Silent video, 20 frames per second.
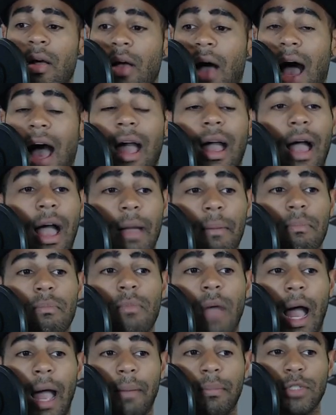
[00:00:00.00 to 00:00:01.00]
I, am
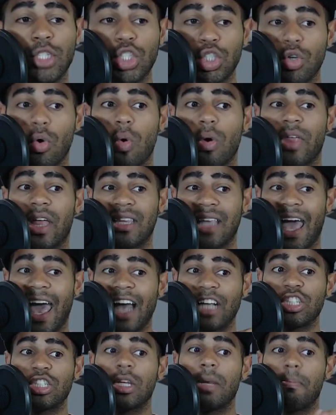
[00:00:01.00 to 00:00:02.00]
I'm, sure that they're
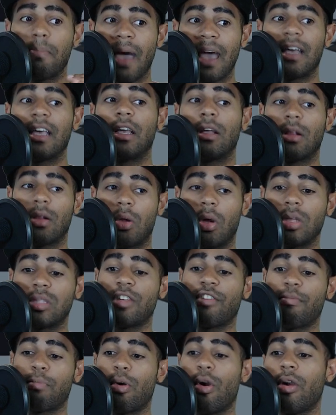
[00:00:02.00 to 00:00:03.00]
actually making lots
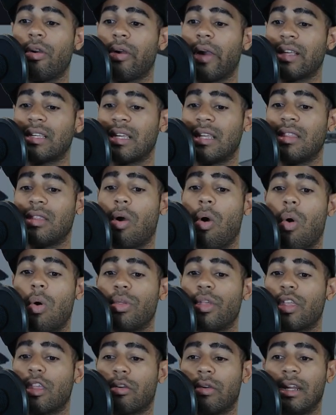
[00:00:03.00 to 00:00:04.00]
of progress in all
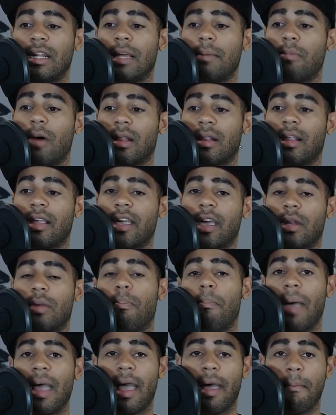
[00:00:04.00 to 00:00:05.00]
the 3D modeling
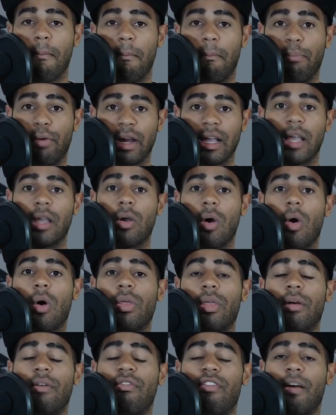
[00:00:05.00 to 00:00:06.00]
and and bringing
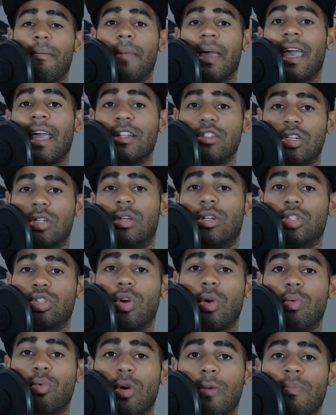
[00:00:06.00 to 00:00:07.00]
all of them into the
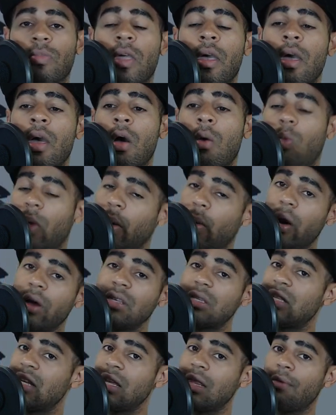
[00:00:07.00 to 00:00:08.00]
showroom. We won't
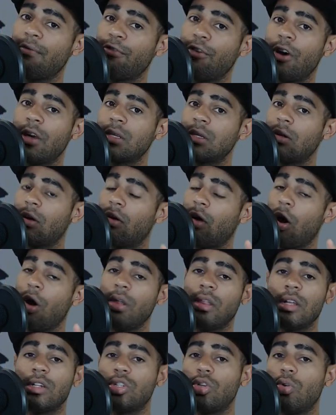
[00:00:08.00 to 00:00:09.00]
see them first. The
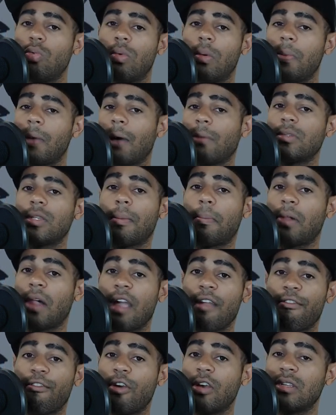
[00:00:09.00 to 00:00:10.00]
only two we'll be able to
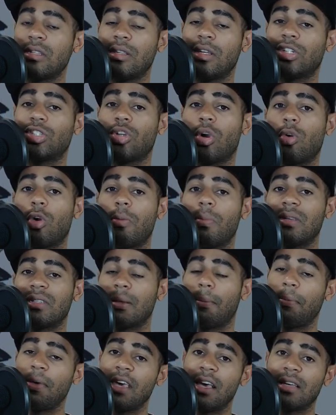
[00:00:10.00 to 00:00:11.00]
play first in the showroom is a
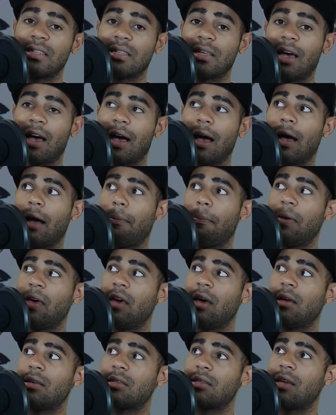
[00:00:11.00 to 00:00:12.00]
PS uh,
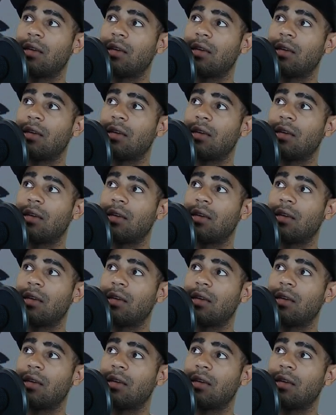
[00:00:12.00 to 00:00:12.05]
PS